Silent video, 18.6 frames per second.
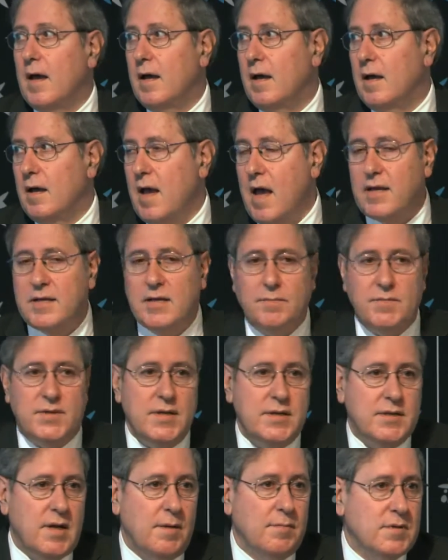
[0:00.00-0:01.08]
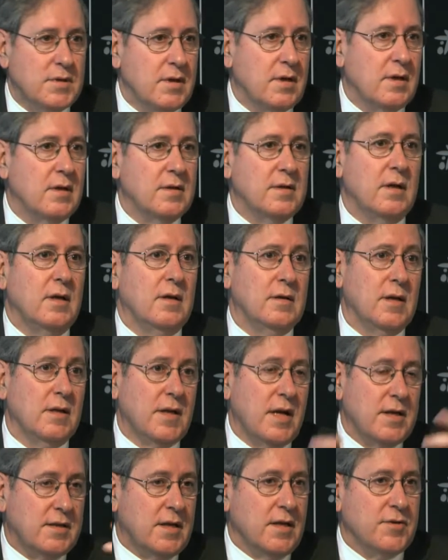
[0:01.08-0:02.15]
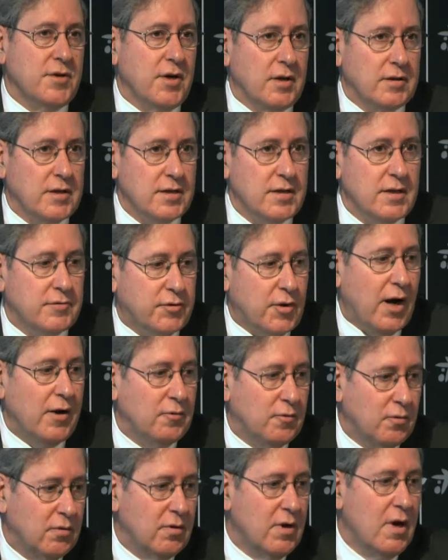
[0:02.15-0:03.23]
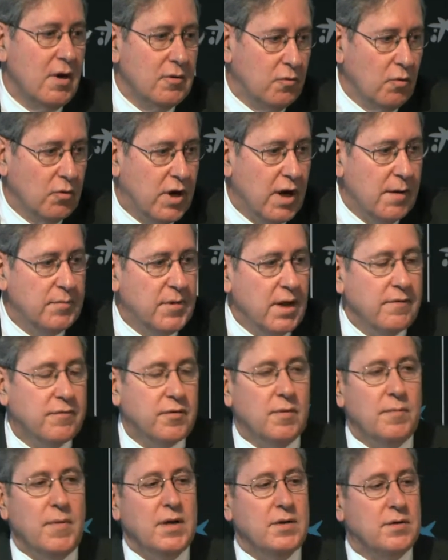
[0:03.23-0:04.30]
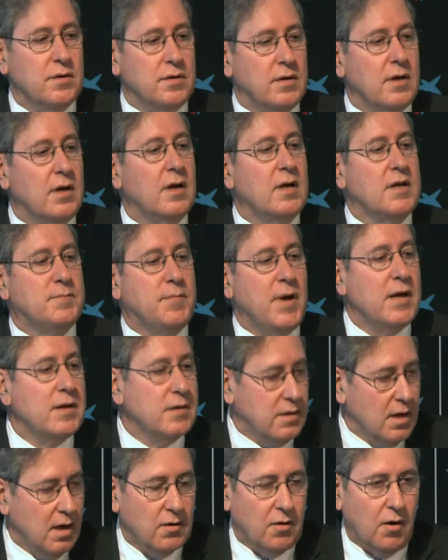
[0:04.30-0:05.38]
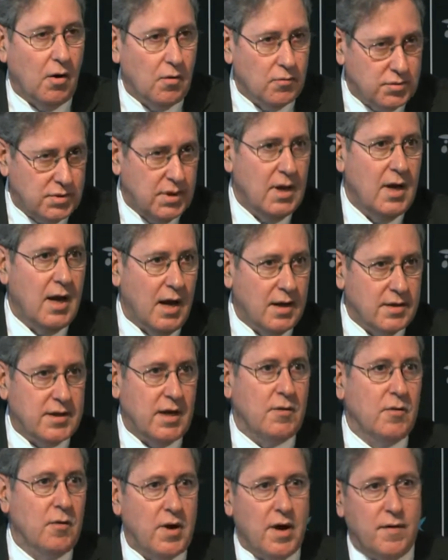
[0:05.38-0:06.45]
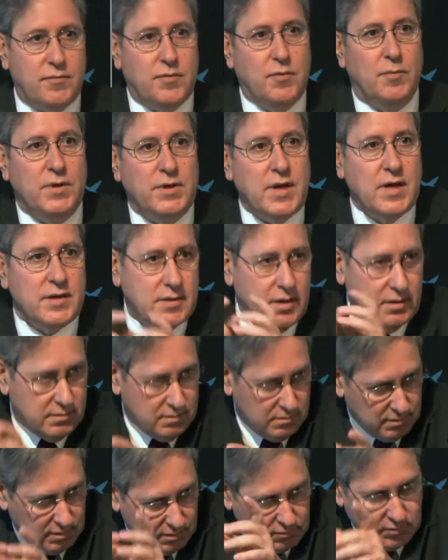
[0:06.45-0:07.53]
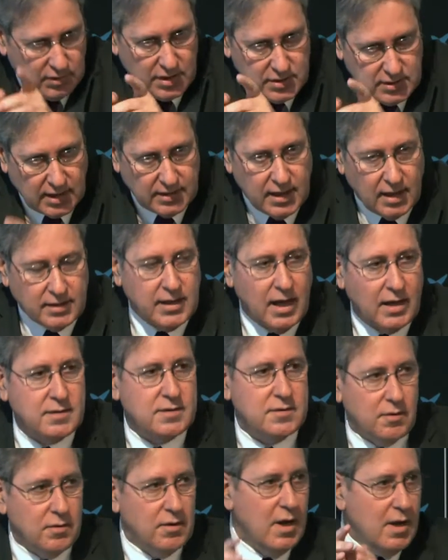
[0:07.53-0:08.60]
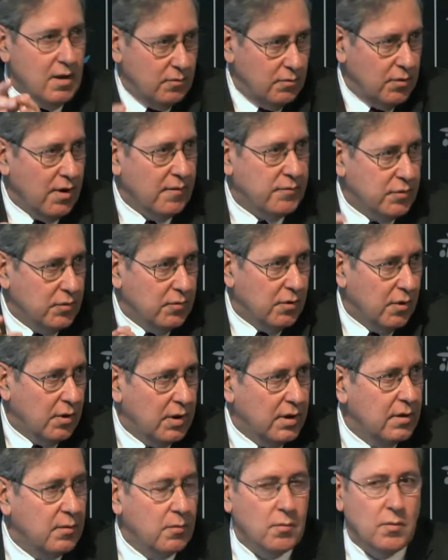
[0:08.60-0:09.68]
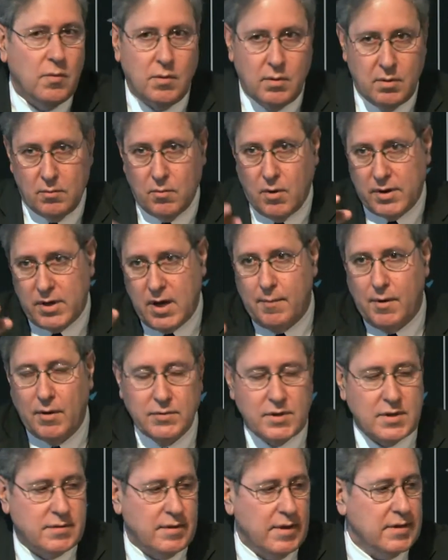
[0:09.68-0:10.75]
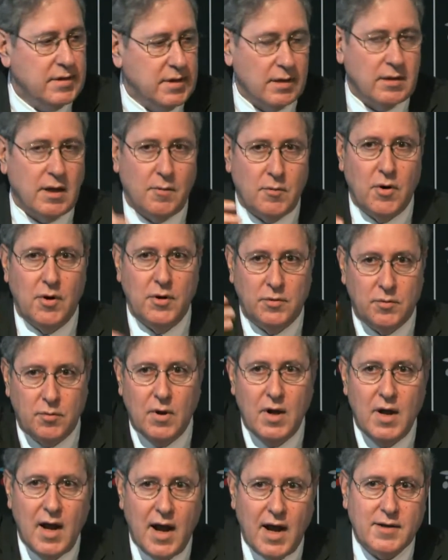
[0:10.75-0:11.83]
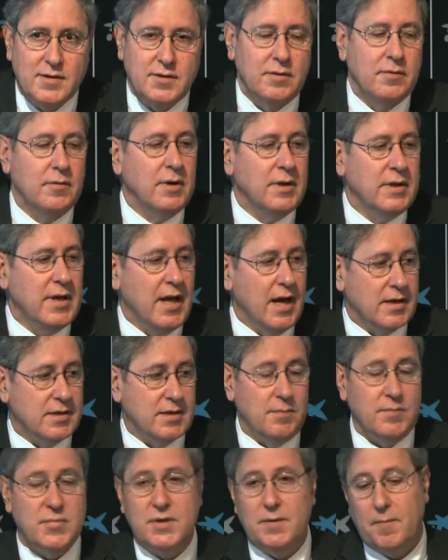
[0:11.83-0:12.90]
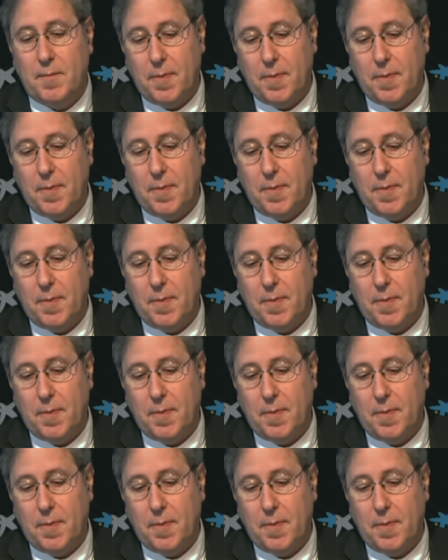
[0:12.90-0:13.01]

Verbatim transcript: uh exam systems, uh, the, the, test teacher not testing, try to, to keep the information space closed and say you have to be tested on this, that, that, that, so you have to only worry about these things that are going to ask you in the exams.